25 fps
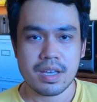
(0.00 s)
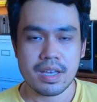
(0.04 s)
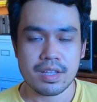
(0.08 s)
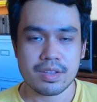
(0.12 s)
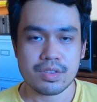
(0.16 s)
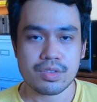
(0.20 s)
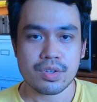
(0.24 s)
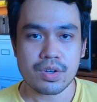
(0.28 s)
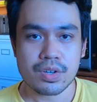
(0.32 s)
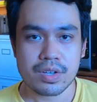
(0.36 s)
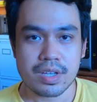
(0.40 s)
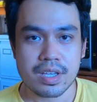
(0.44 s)

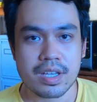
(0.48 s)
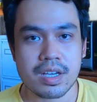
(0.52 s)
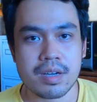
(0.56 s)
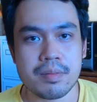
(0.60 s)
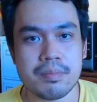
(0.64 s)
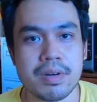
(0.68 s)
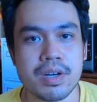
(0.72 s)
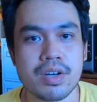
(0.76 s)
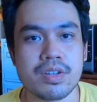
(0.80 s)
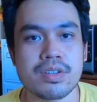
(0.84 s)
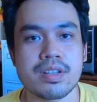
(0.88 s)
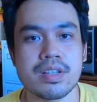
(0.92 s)
And talking
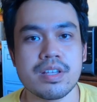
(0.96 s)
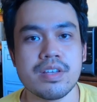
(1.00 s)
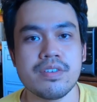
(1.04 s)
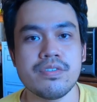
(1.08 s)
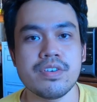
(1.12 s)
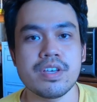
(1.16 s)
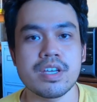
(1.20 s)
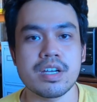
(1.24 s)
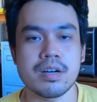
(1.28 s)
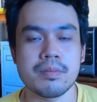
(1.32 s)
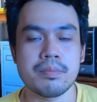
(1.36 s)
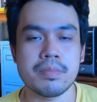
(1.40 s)
about
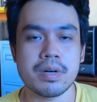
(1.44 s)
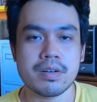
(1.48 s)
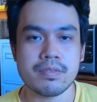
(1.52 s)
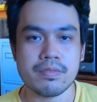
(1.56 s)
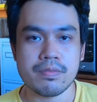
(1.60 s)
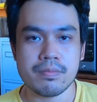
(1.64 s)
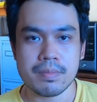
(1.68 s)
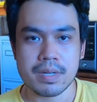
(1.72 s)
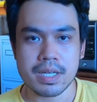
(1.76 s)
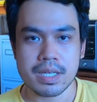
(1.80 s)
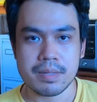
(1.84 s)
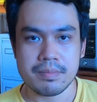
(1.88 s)
living
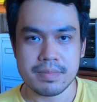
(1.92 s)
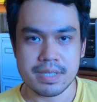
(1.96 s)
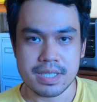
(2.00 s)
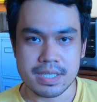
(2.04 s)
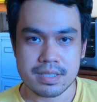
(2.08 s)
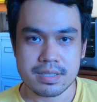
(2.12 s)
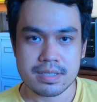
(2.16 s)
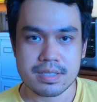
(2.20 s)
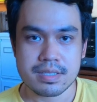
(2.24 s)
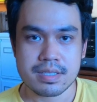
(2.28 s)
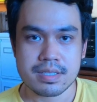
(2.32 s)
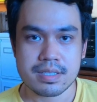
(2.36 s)
above my
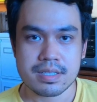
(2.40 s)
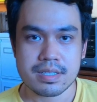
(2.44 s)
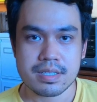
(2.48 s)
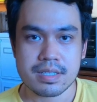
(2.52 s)
means,